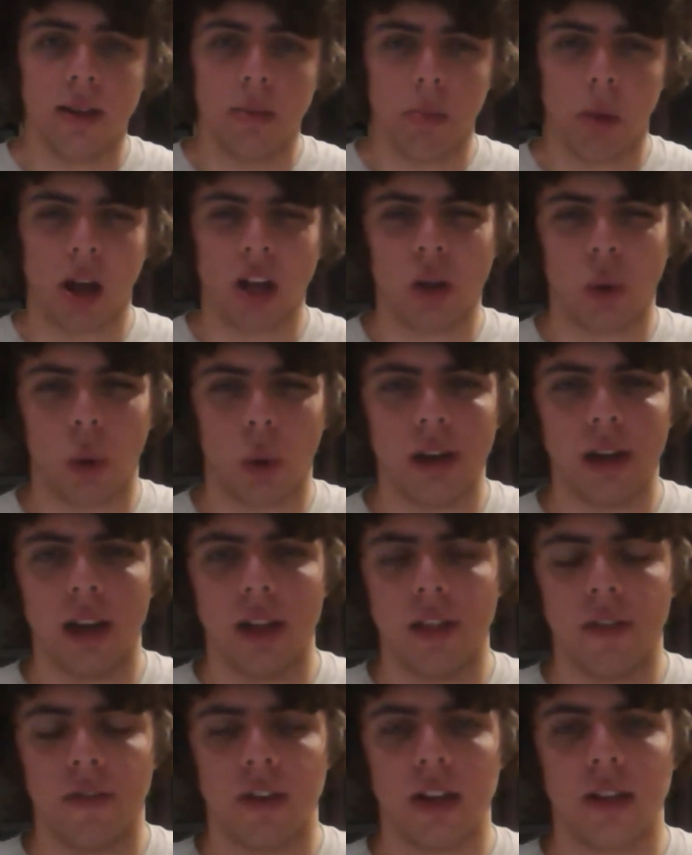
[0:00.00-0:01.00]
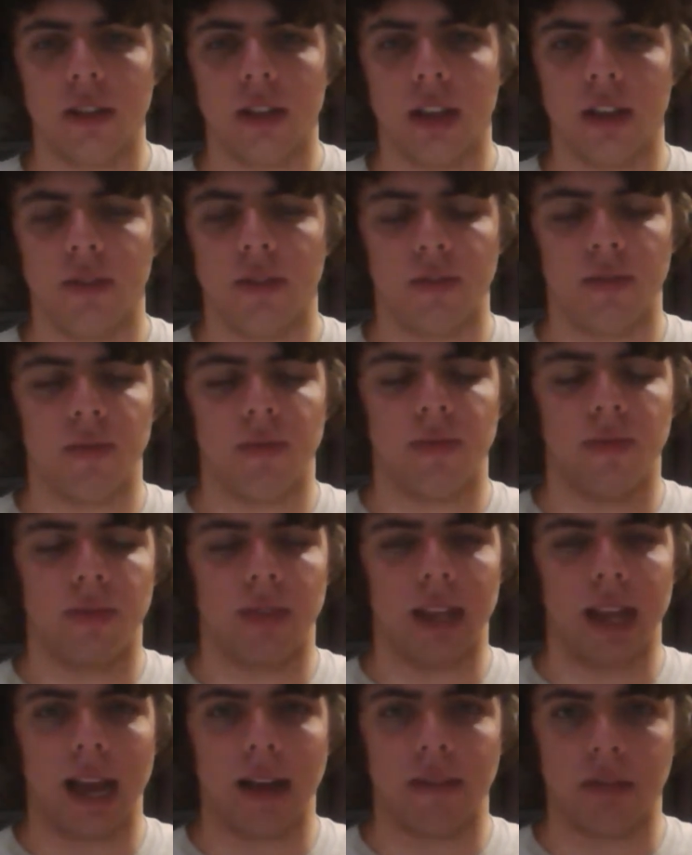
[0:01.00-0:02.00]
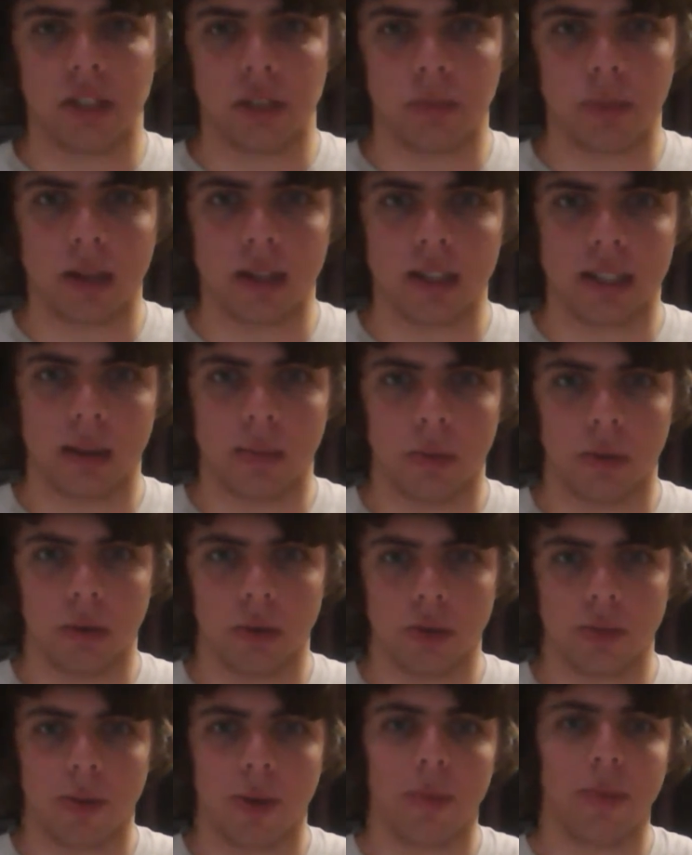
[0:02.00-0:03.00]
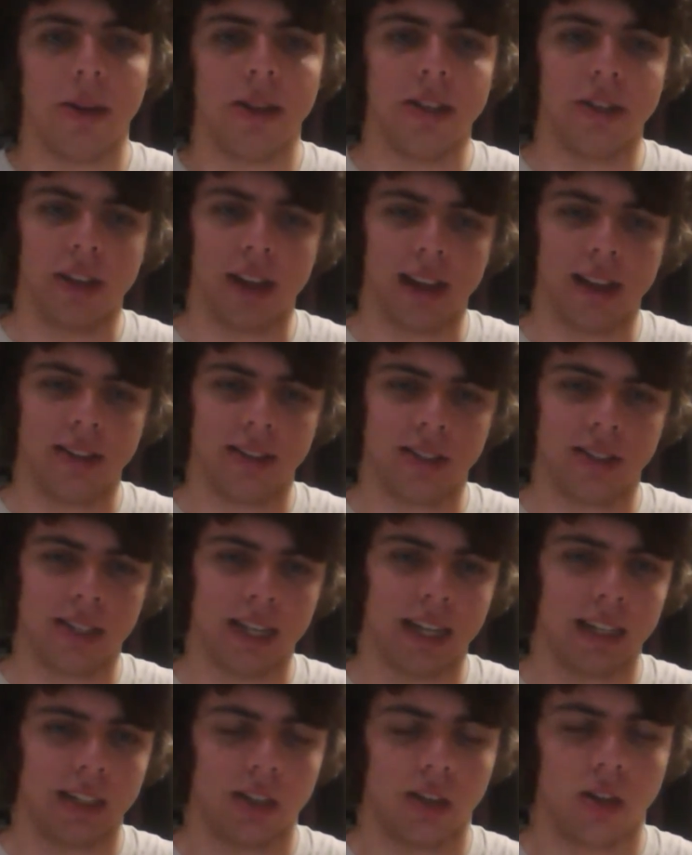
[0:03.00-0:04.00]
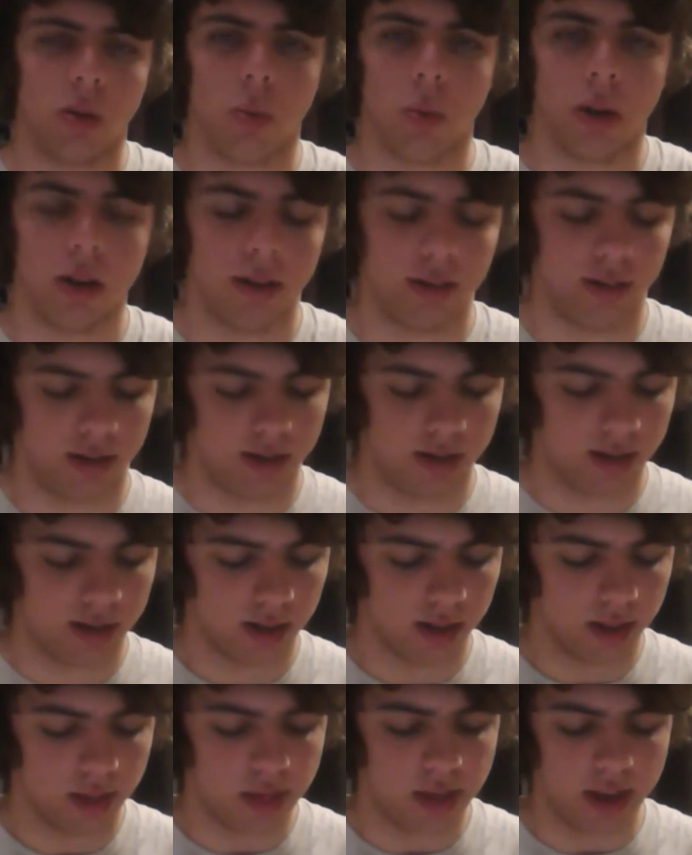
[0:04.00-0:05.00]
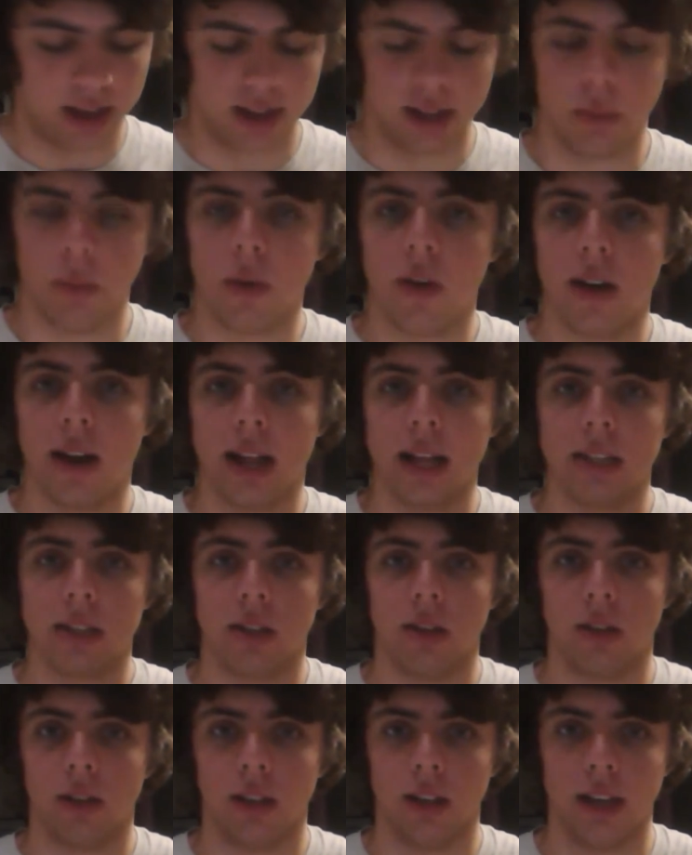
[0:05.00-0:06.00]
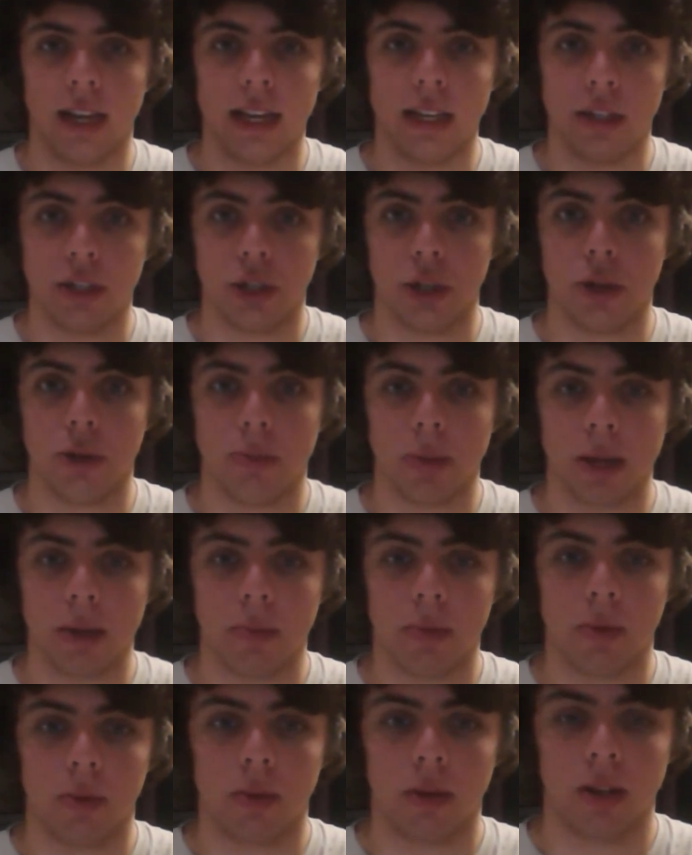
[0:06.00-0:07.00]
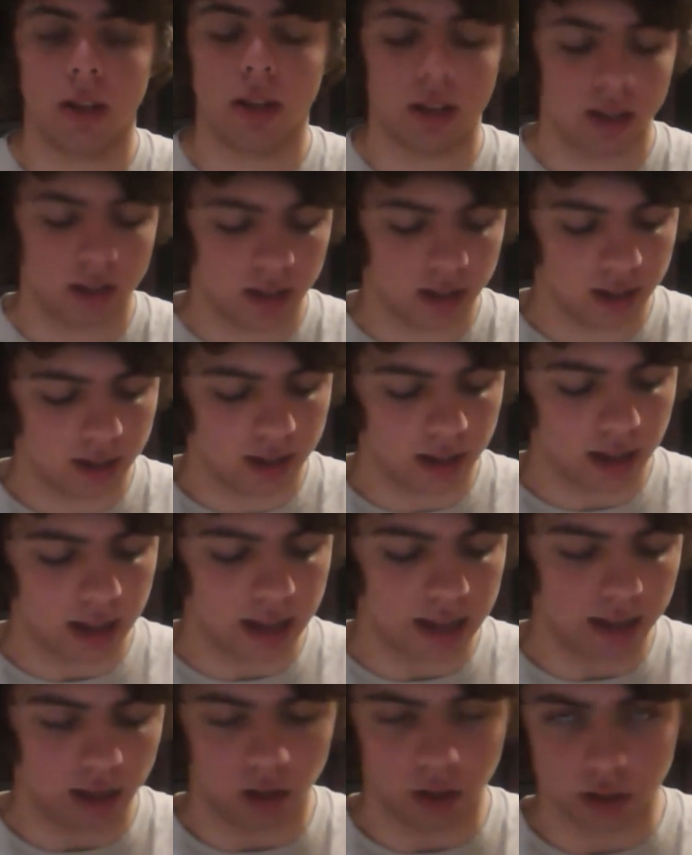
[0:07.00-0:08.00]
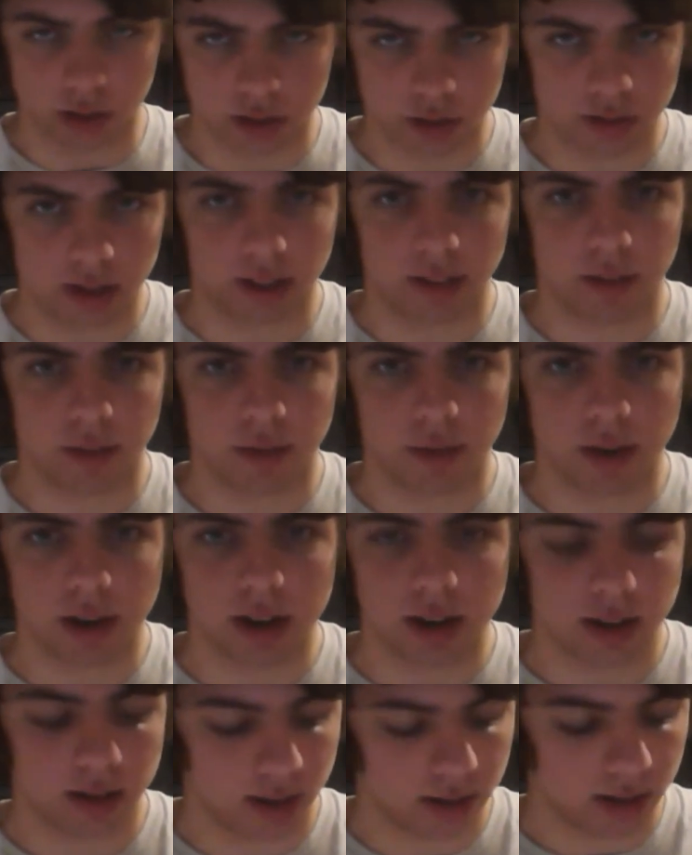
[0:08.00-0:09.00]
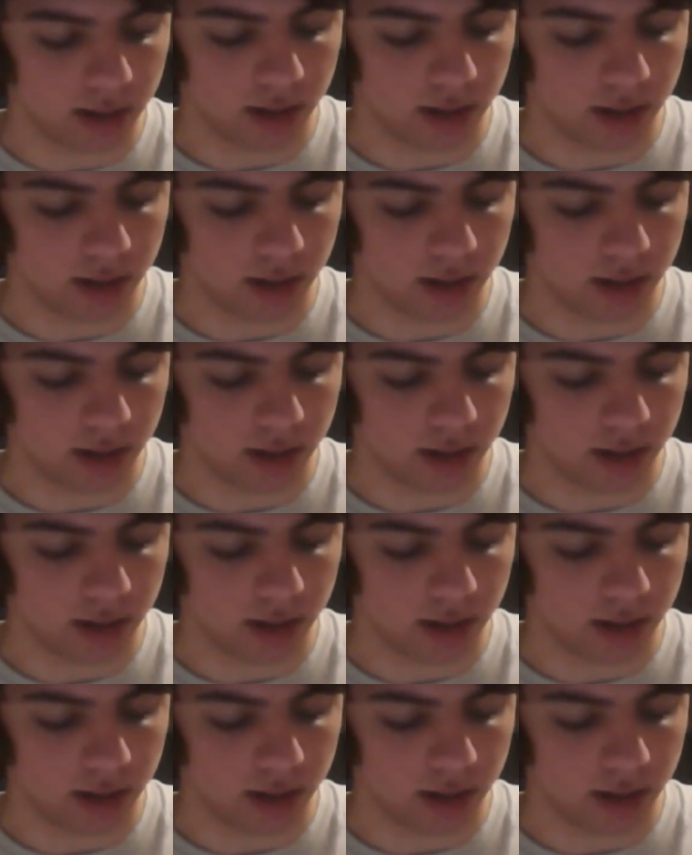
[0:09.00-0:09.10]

but I quite like the fact that if they haven't spaced their models properly, you get 6 under one thing. And where a lasgun can hit 2 people on strength 3